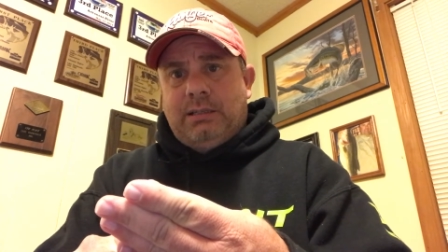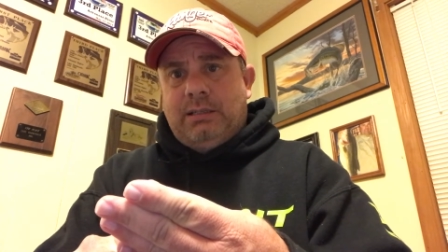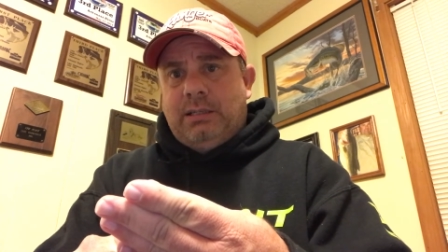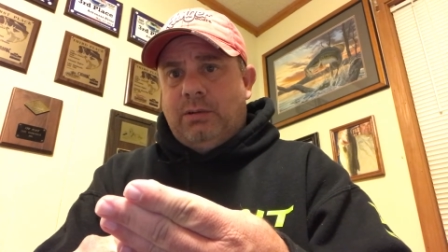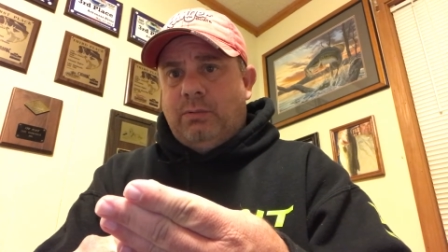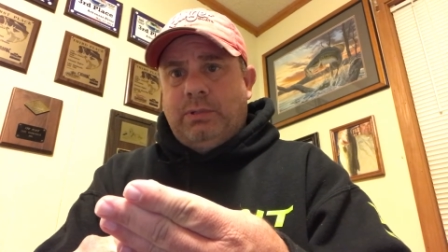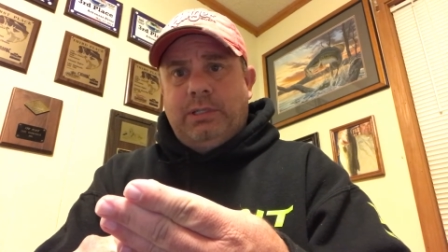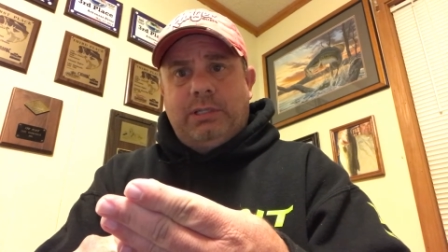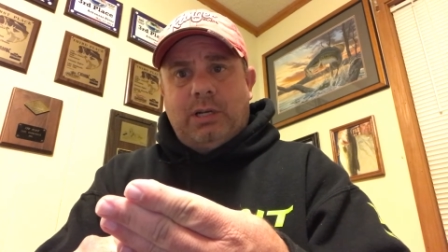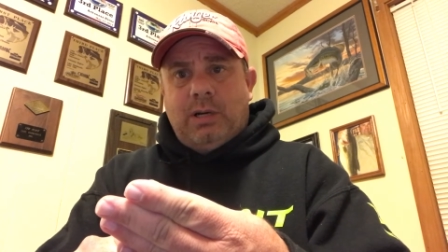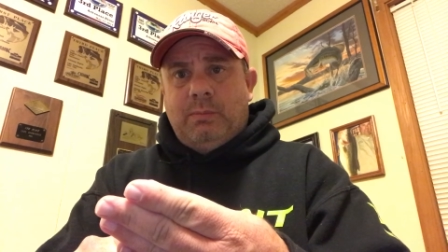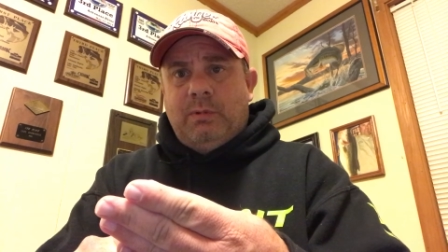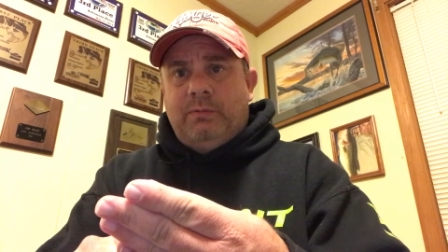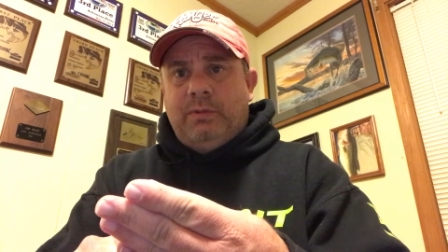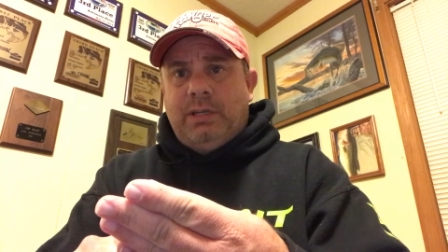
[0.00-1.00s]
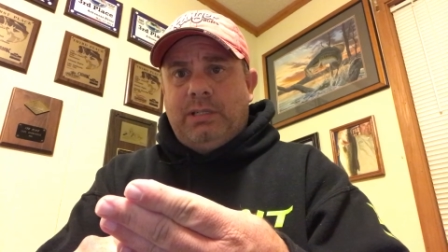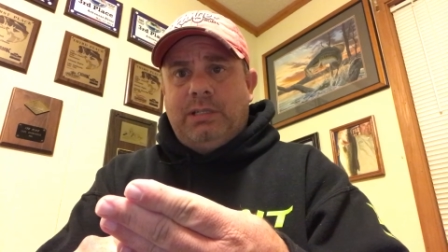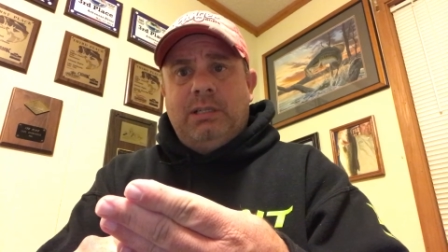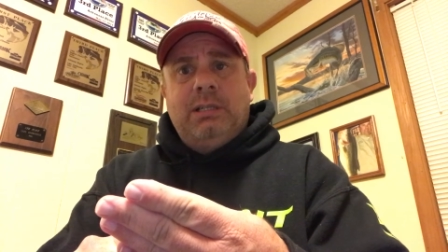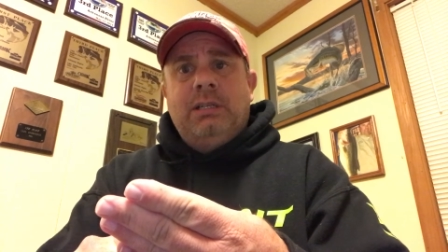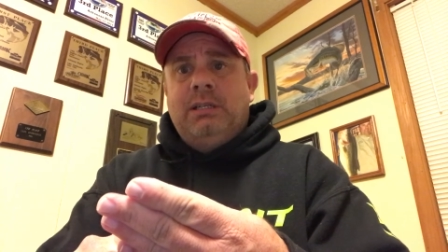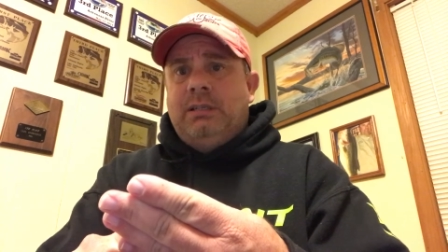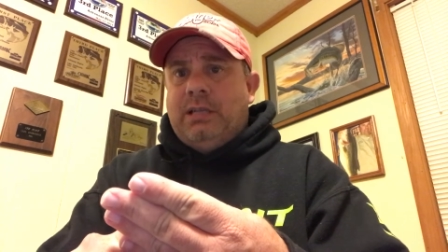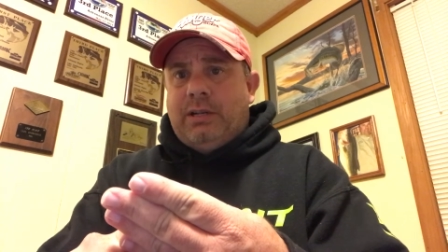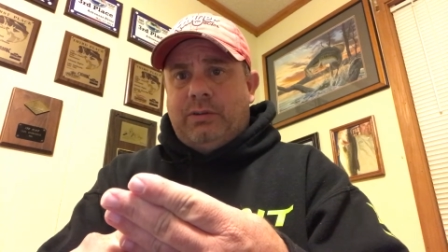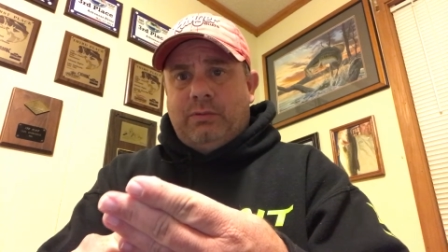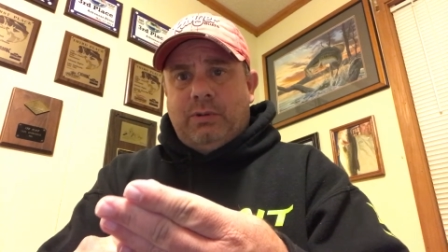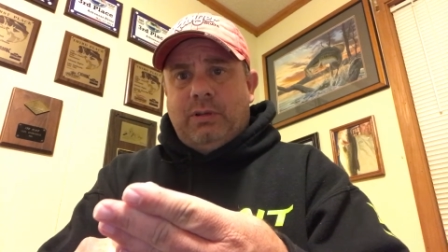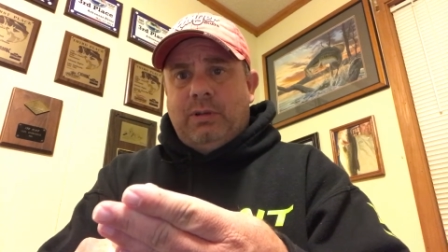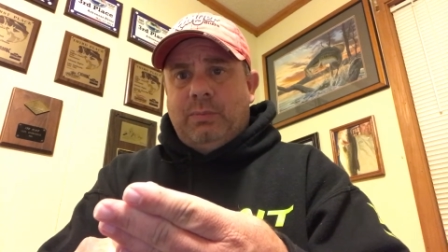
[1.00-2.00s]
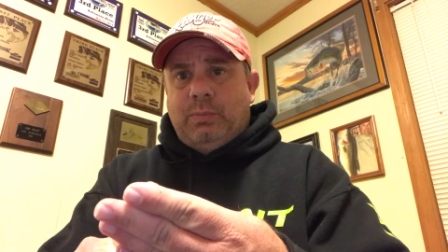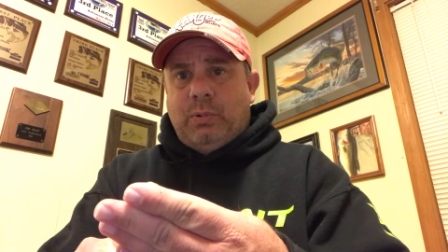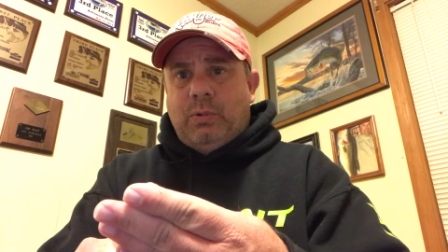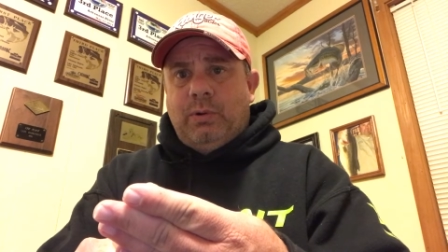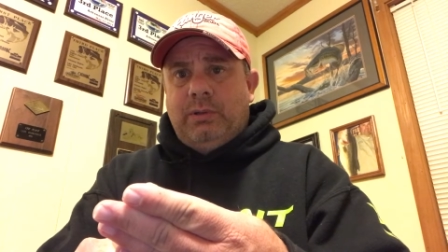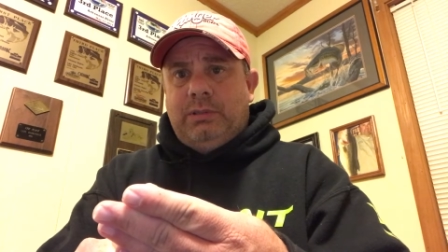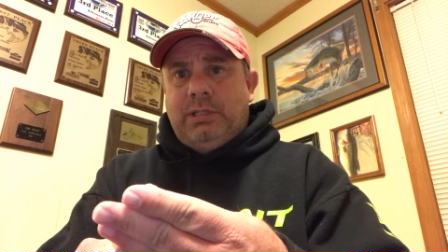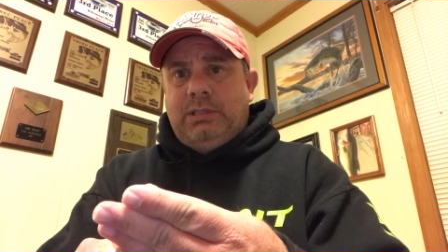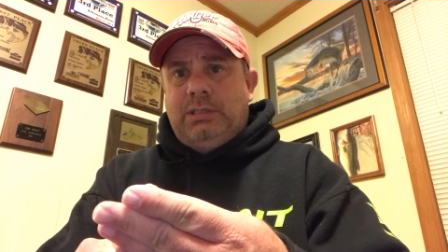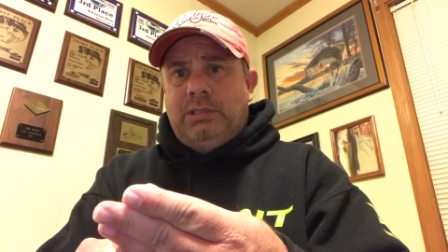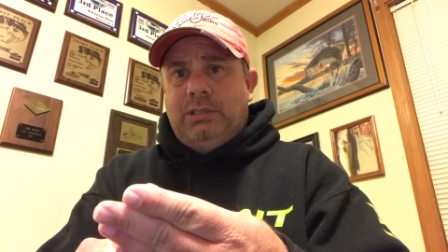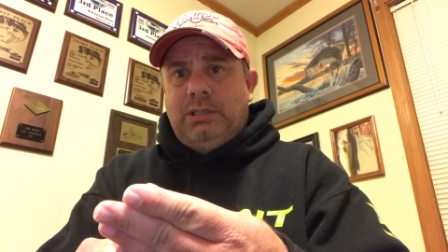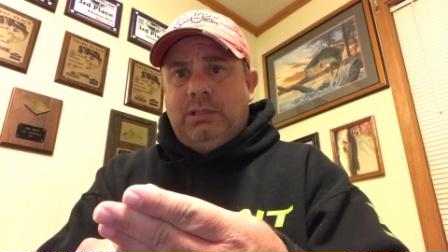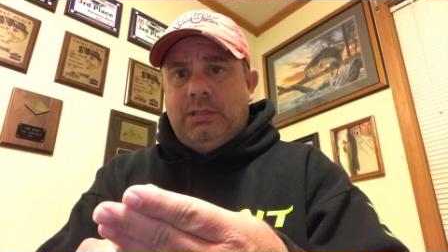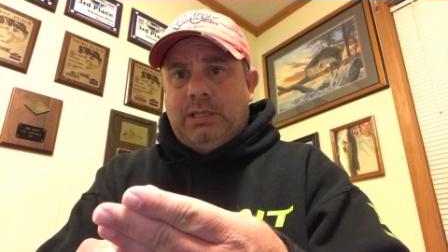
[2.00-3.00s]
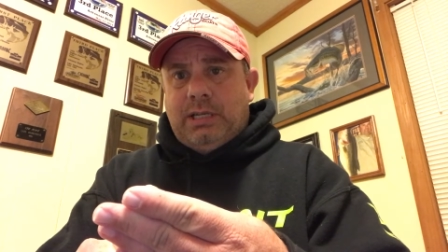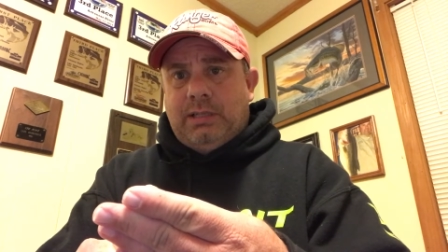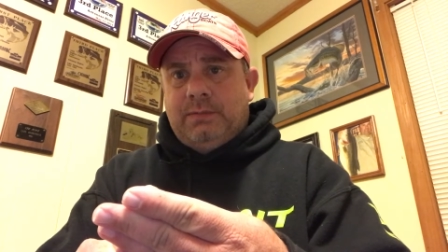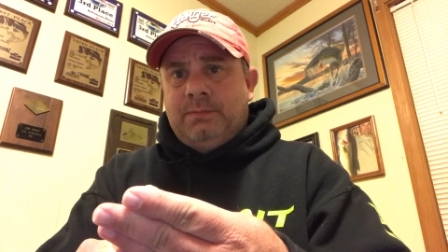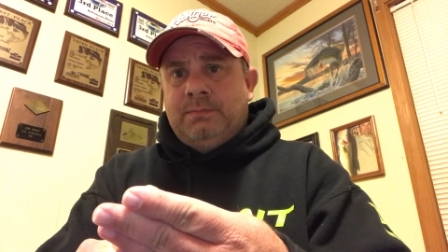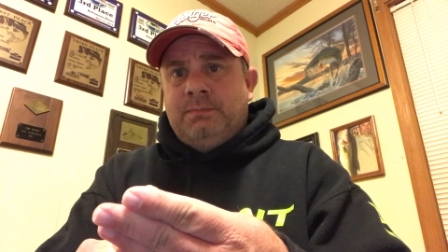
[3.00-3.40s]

When you're tournament fishing, that's real important that you do that.